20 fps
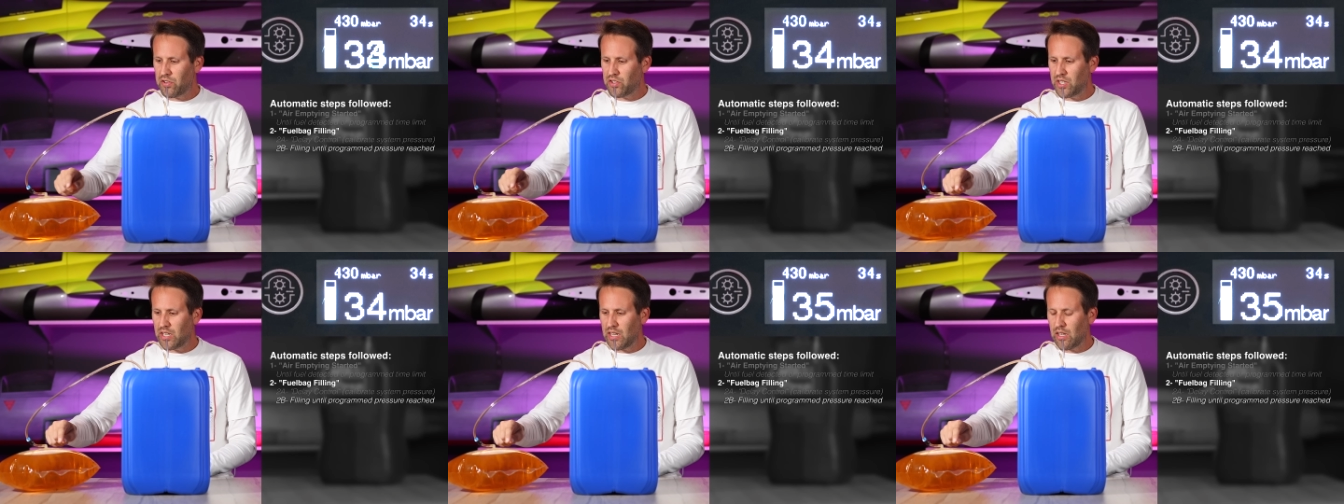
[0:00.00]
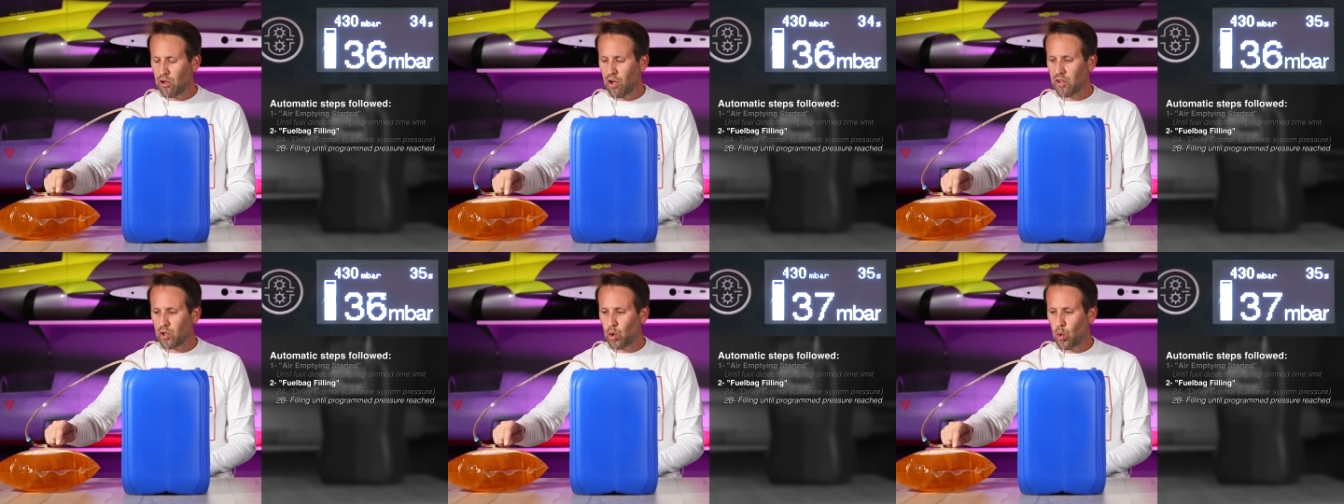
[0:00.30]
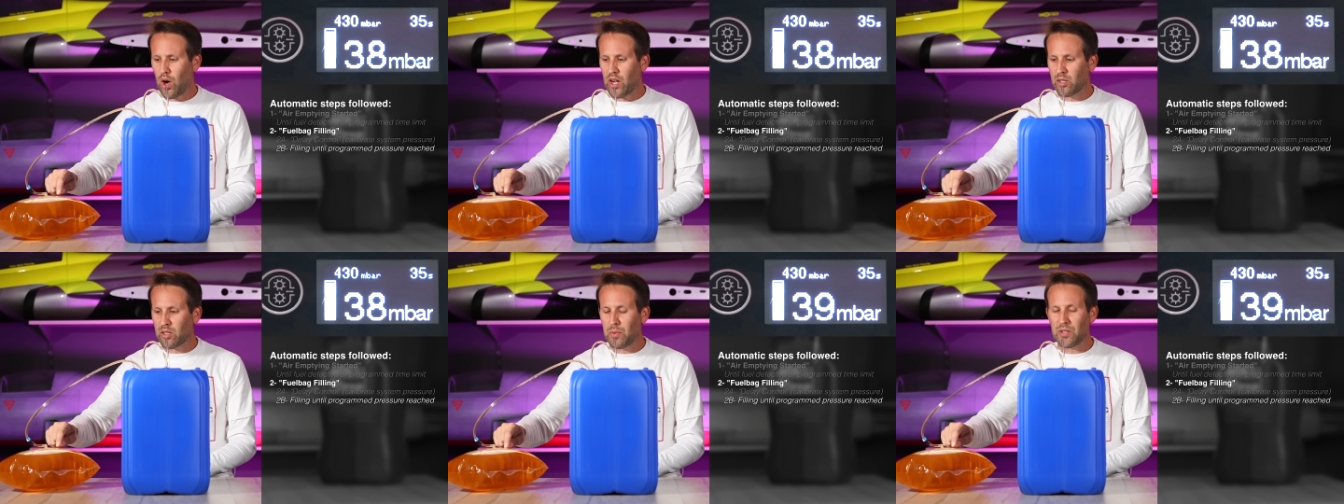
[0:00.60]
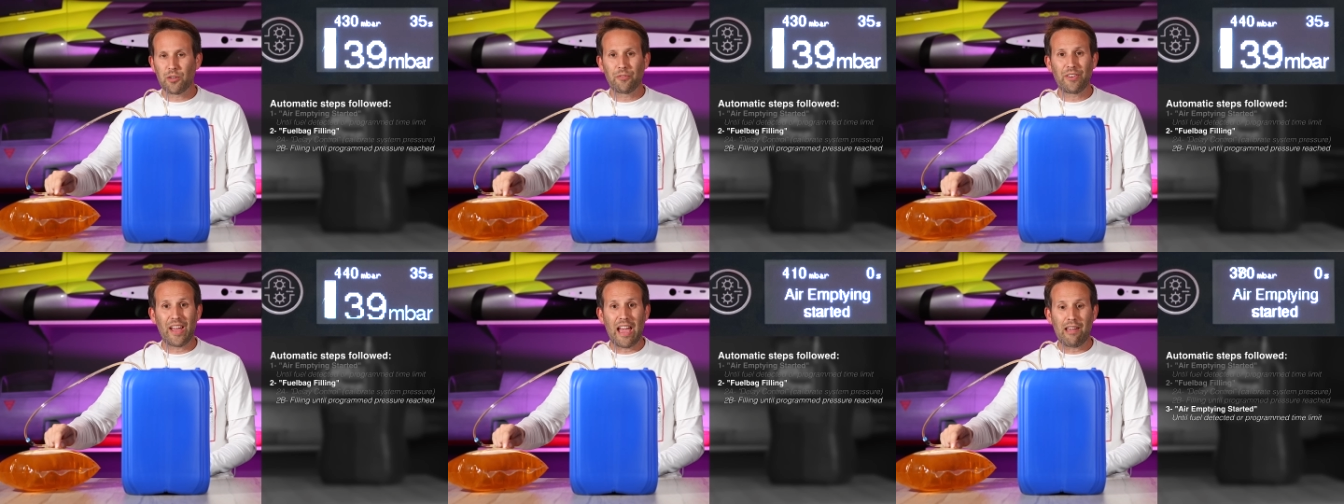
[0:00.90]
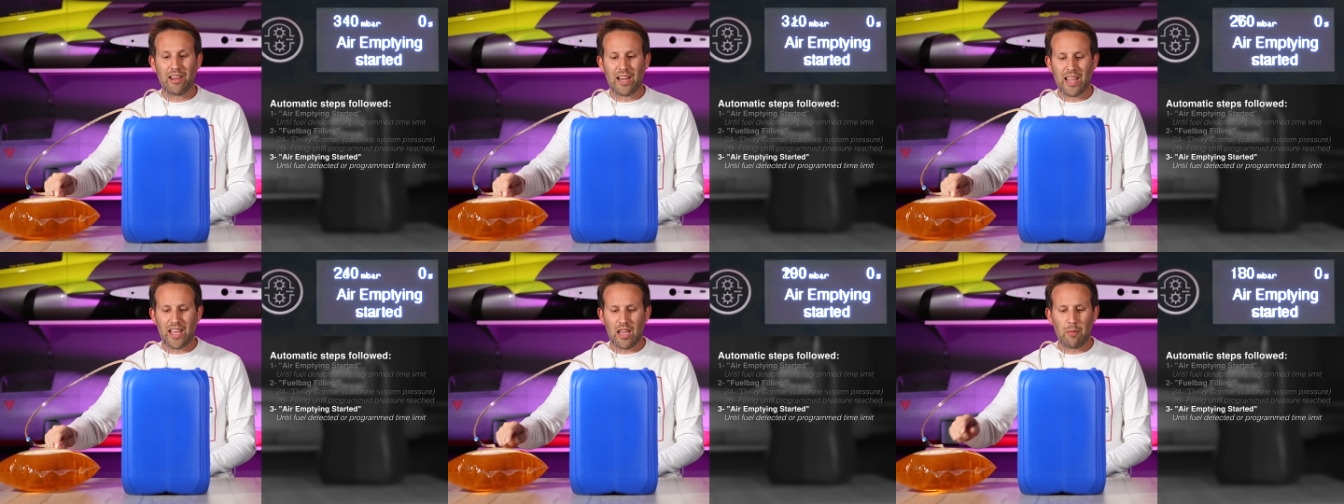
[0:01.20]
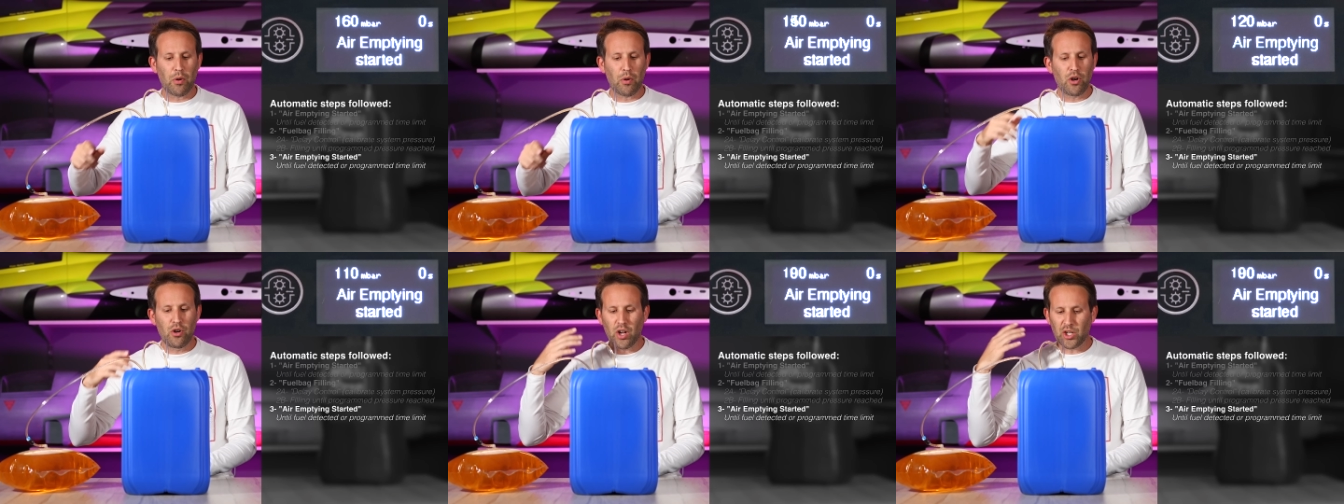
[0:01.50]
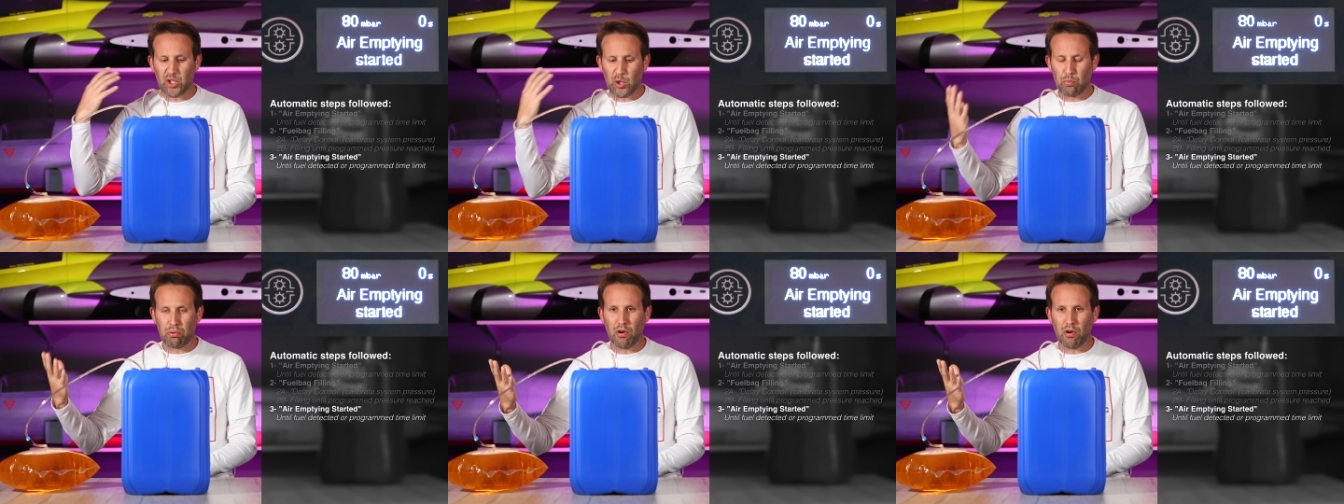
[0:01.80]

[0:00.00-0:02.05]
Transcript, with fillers: still got quite a bit of air in here, but not a